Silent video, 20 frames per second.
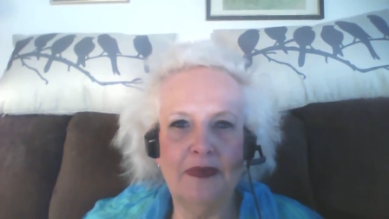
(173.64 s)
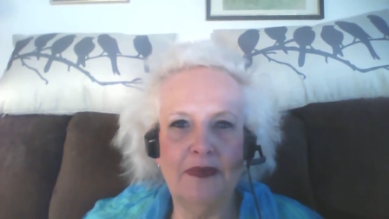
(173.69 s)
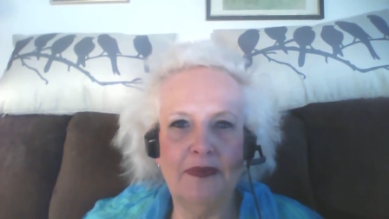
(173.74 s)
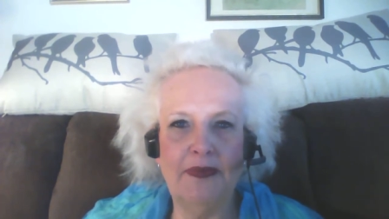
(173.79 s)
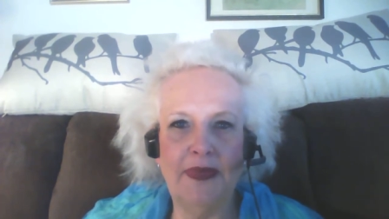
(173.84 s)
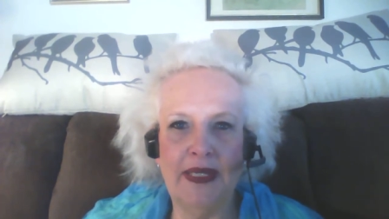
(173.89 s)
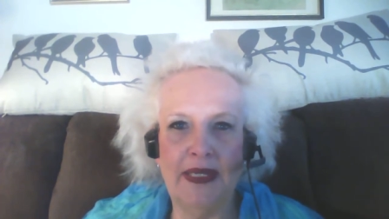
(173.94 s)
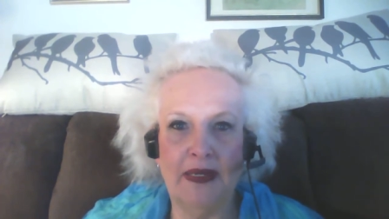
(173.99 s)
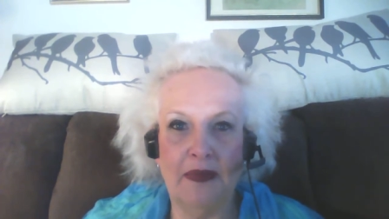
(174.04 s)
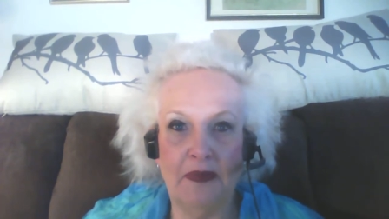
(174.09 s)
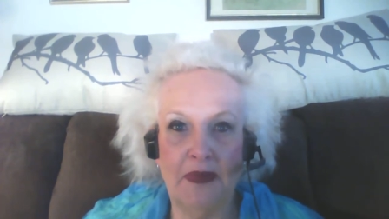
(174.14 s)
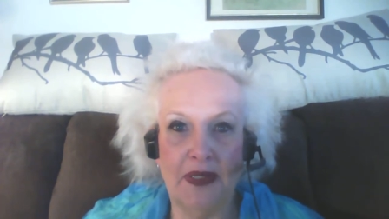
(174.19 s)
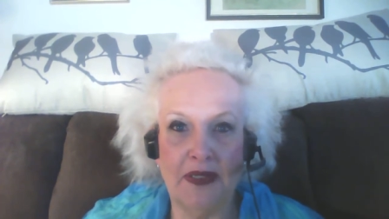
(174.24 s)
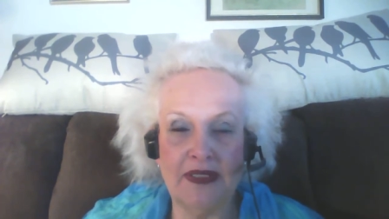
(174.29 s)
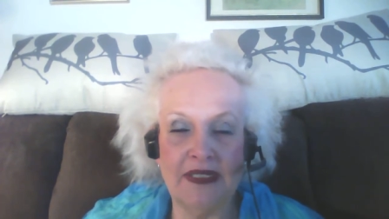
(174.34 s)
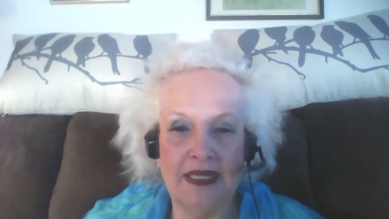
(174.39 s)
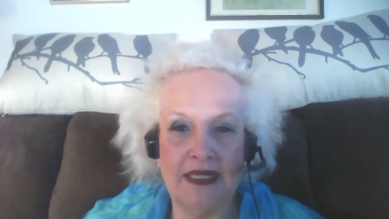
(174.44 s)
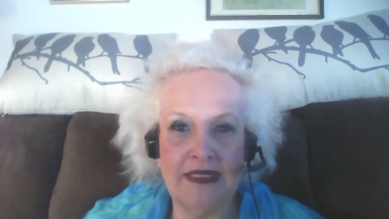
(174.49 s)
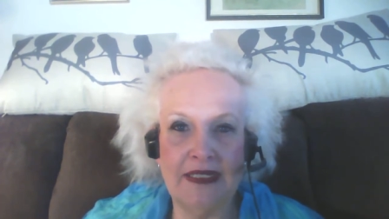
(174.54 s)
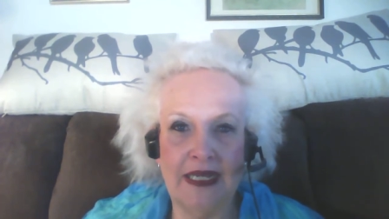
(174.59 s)
being a
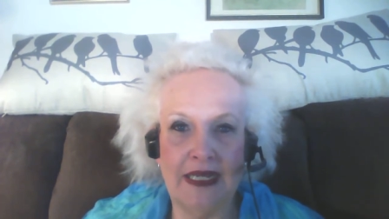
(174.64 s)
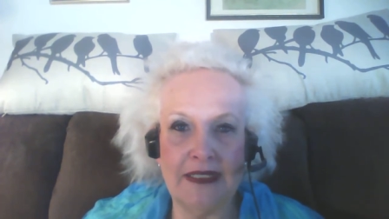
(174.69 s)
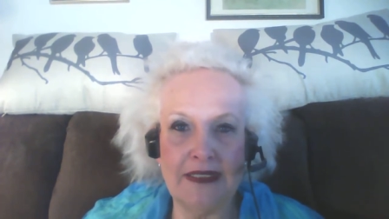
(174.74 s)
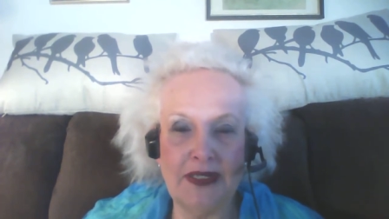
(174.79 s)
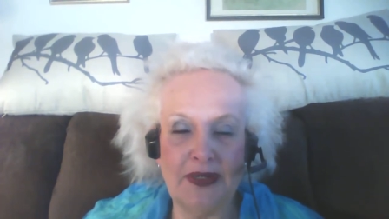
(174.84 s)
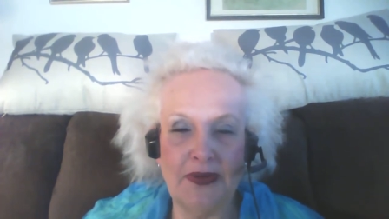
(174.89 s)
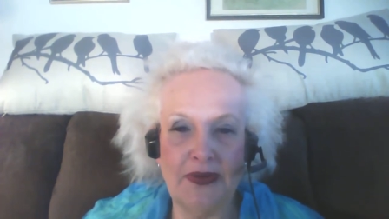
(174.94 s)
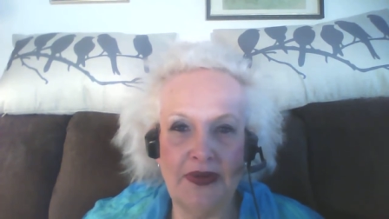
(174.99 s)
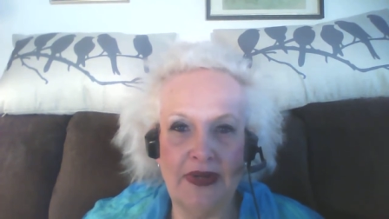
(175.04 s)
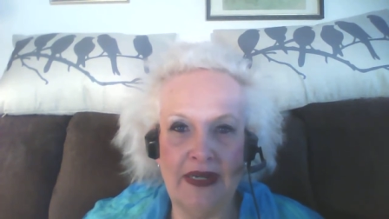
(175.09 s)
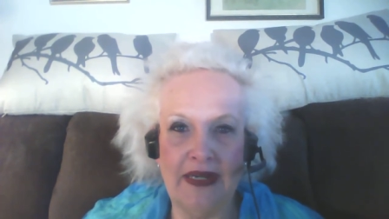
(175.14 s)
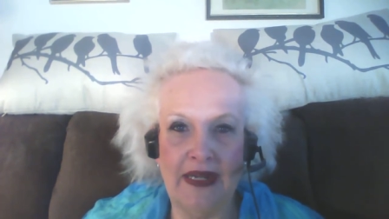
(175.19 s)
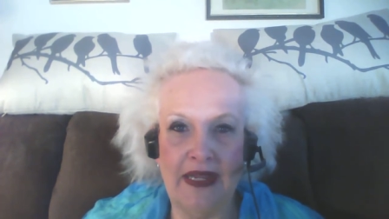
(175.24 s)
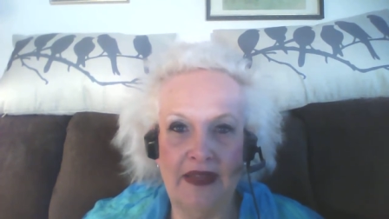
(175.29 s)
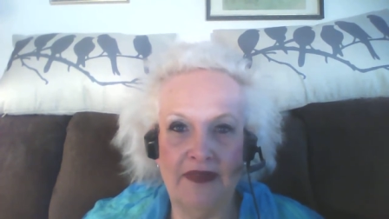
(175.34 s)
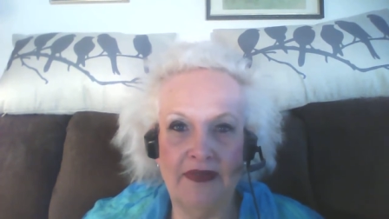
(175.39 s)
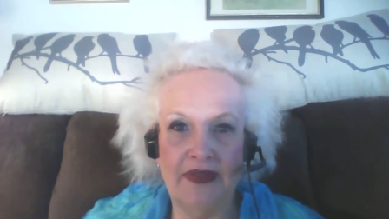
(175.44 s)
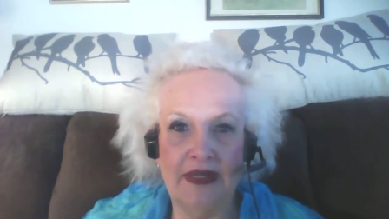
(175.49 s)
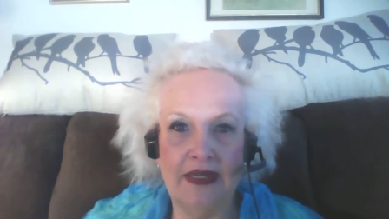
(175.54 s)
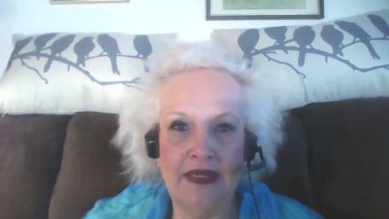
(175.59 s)
multitasker in
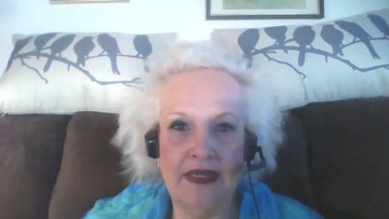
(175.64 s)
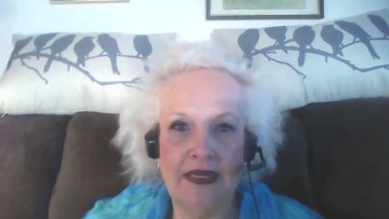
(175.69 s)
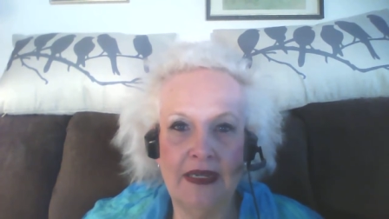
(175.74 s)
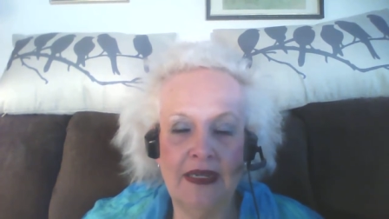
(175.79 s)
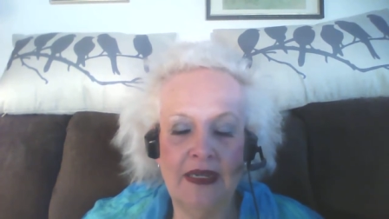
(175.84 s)
heaven?